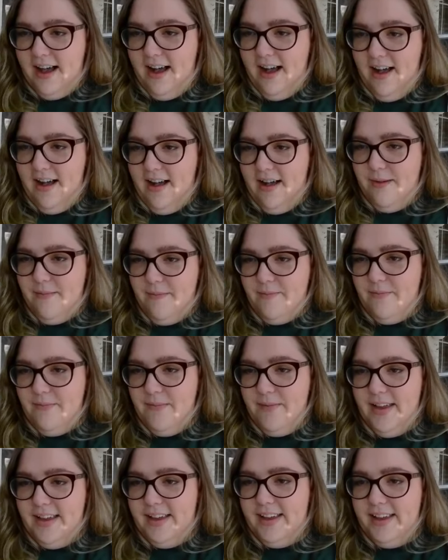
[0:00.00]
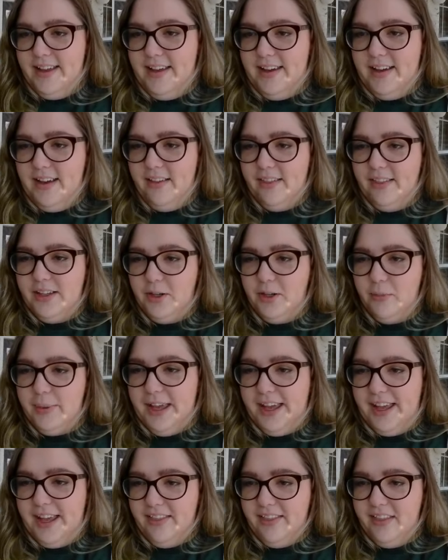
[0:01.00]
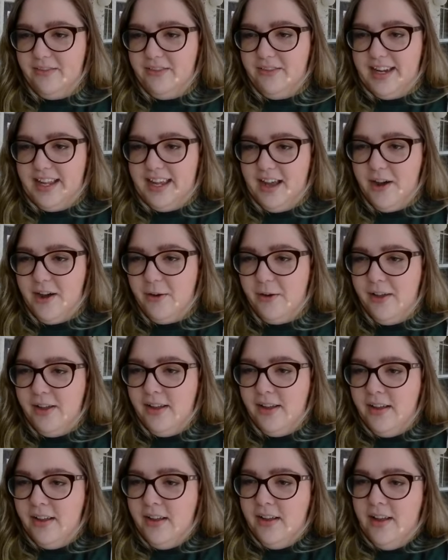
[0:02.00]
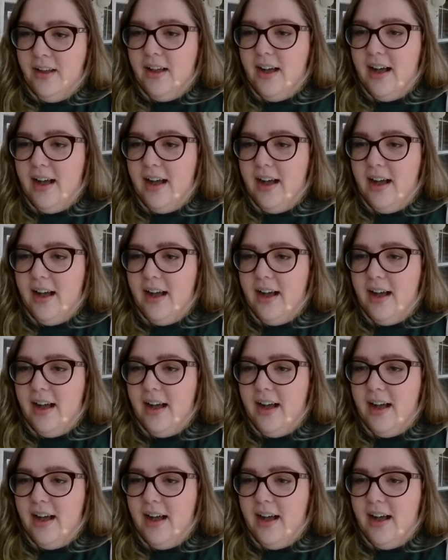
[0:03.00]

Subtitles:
in a little bit in the video.